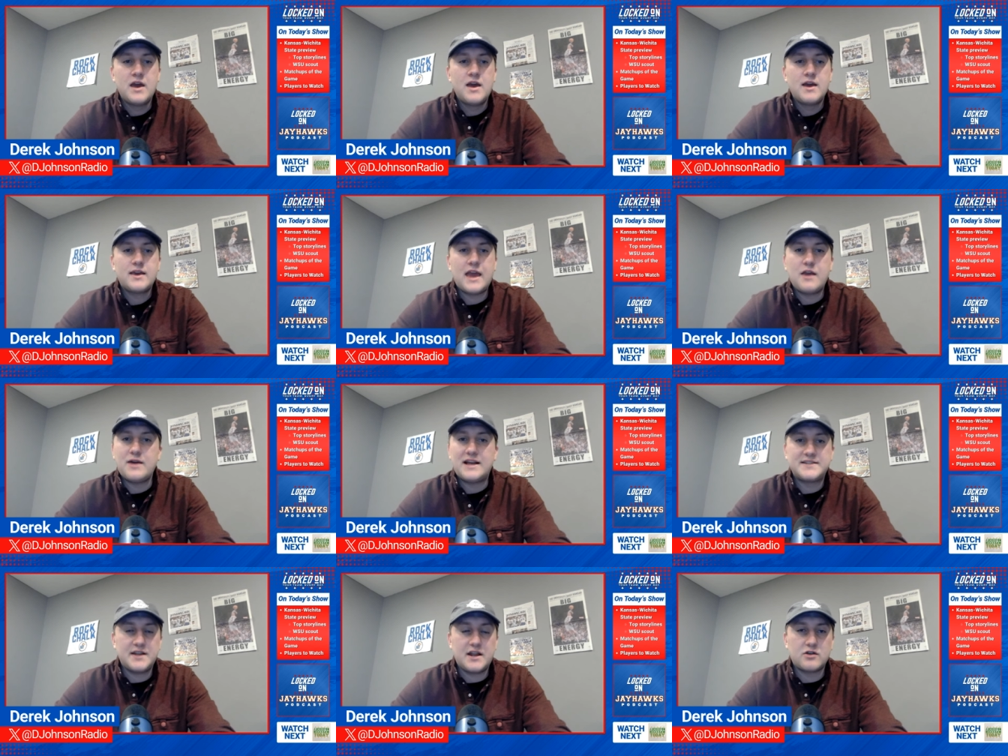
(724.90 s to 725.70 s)
KU
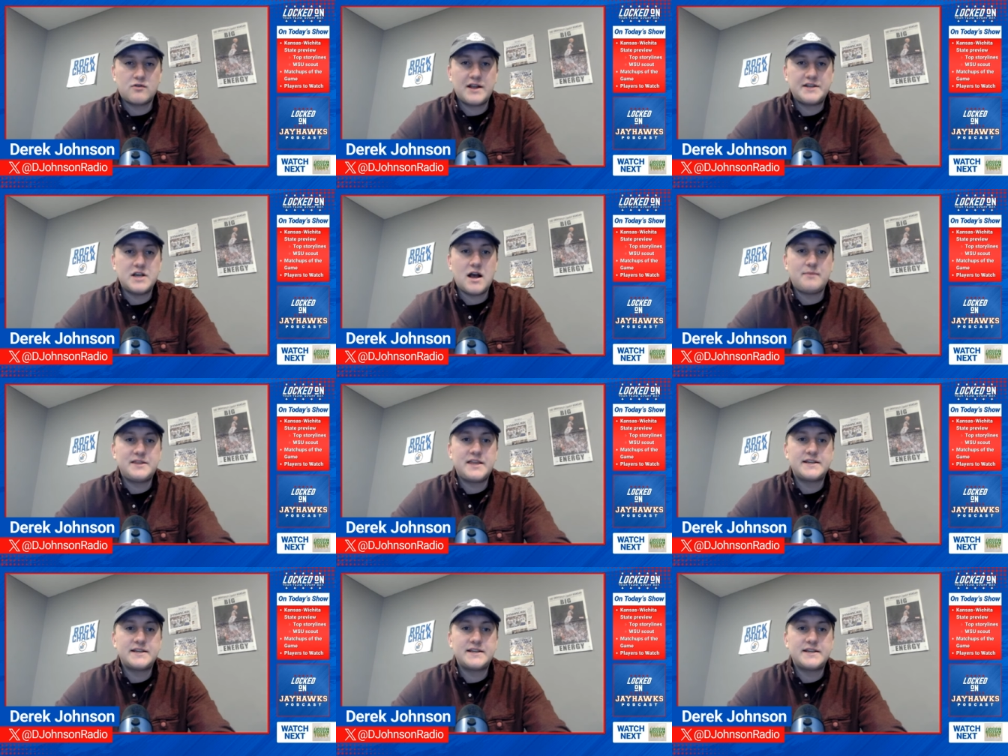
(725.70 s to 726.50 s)
hasn't done a great job
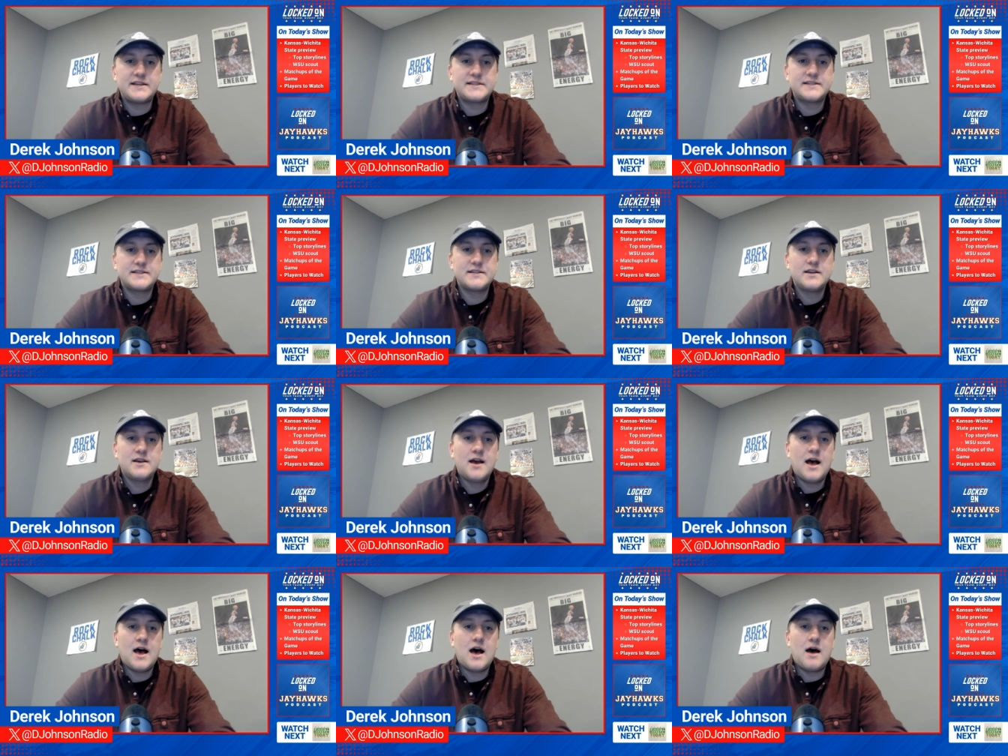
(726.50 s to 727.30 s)
at this,
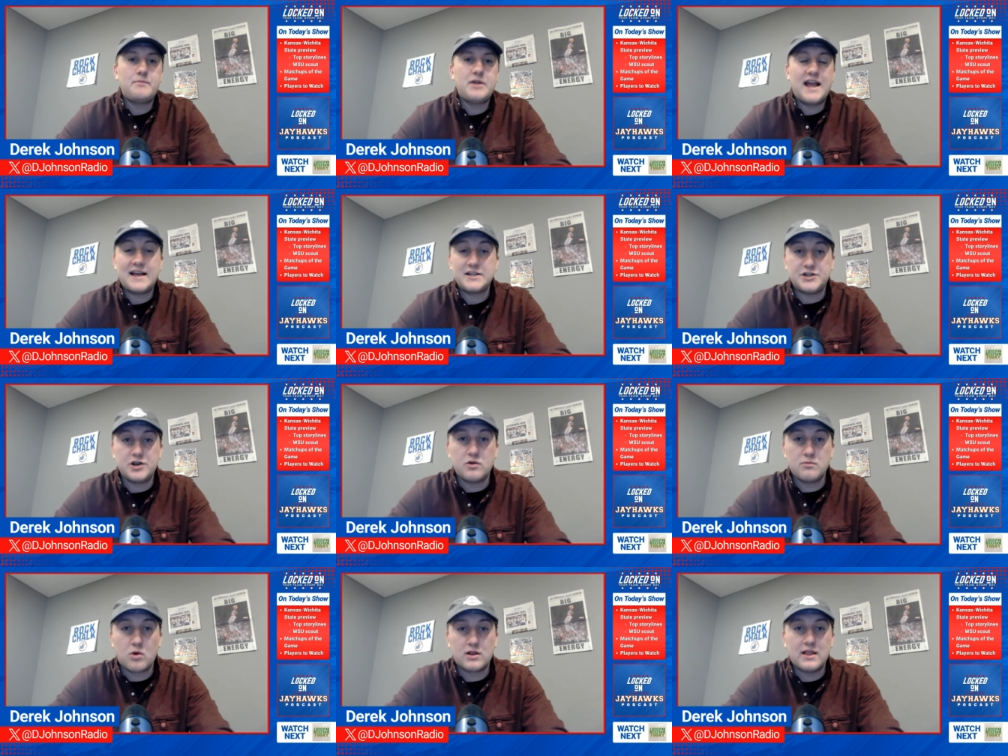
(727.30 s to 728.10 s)
uh, but it has
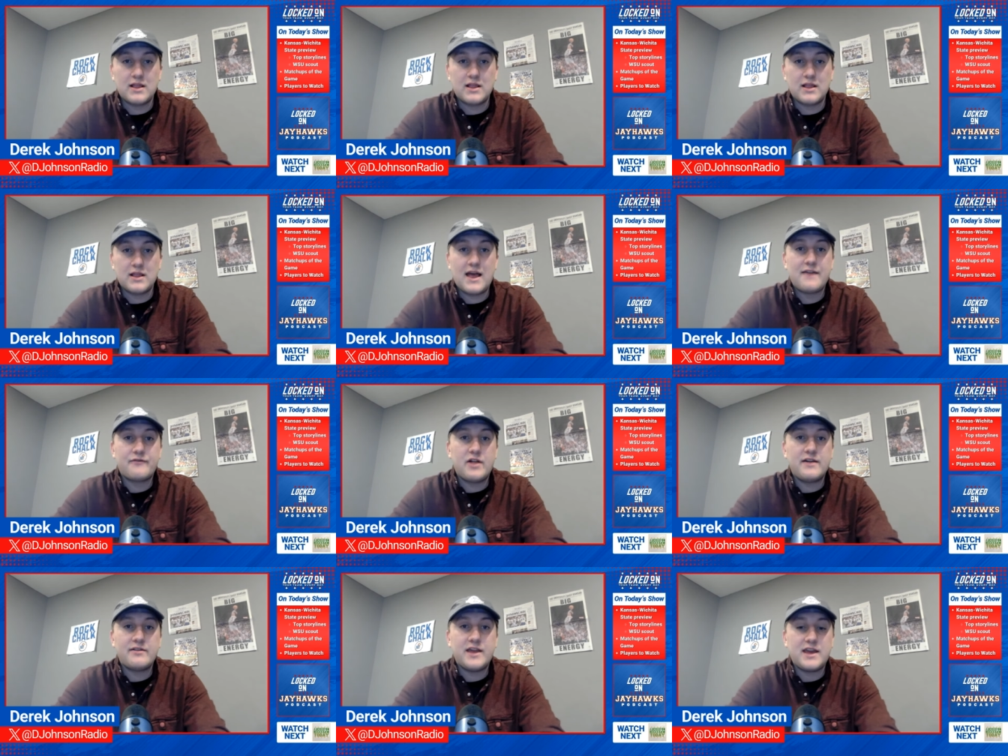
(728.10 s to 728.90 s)
shown more life
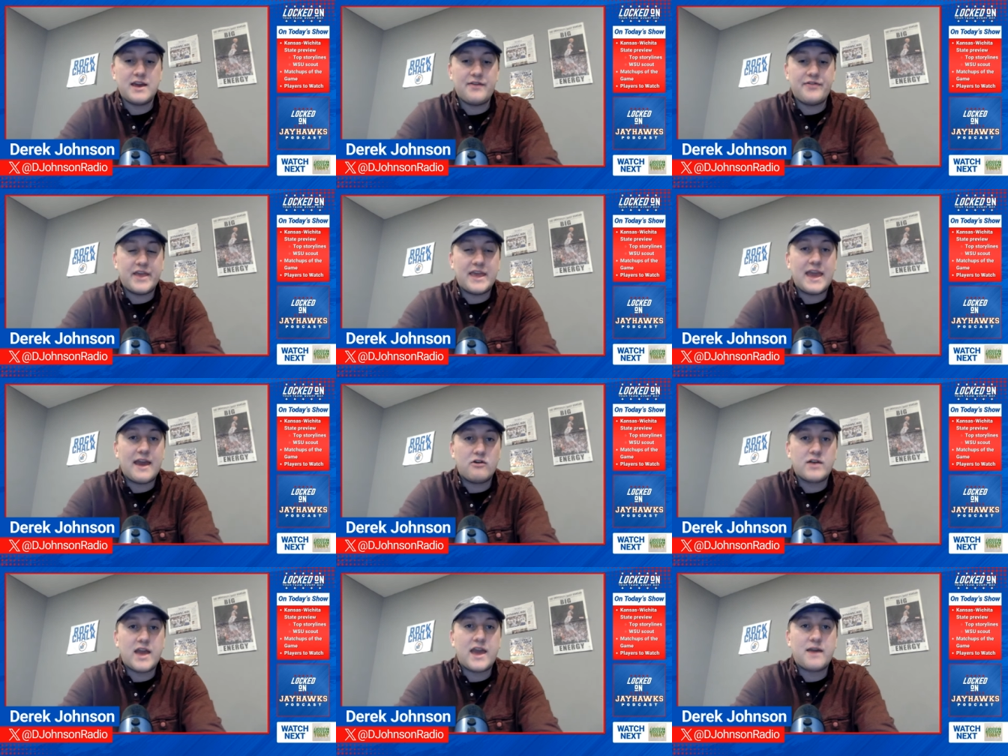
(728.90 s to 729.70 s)
lately in the
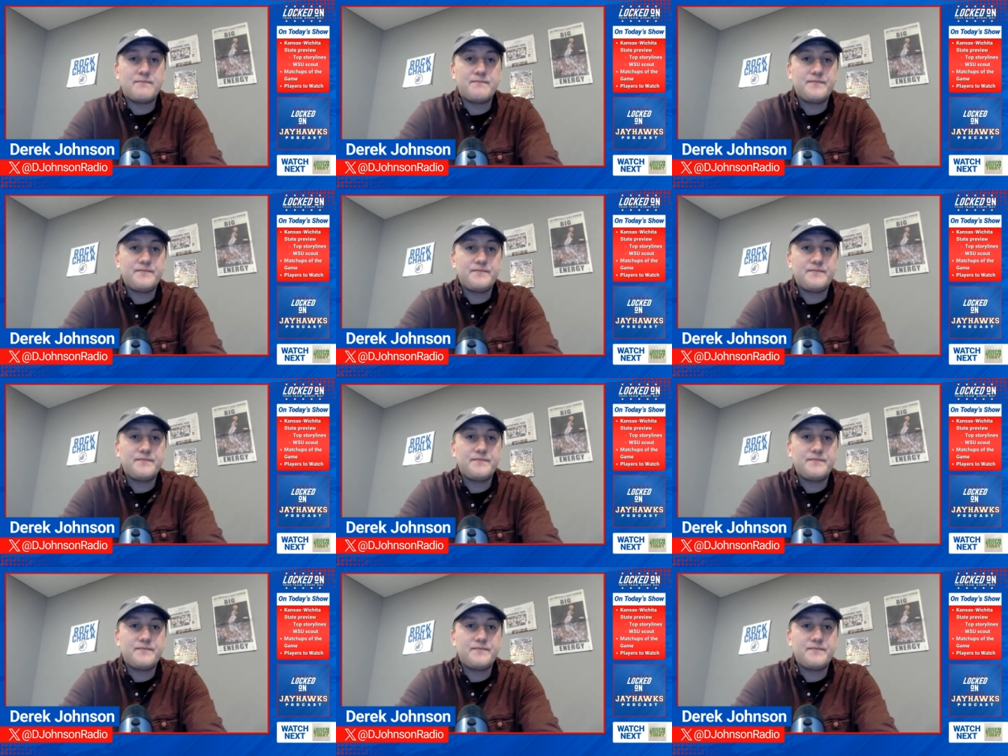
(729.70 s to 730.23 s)
Yale game.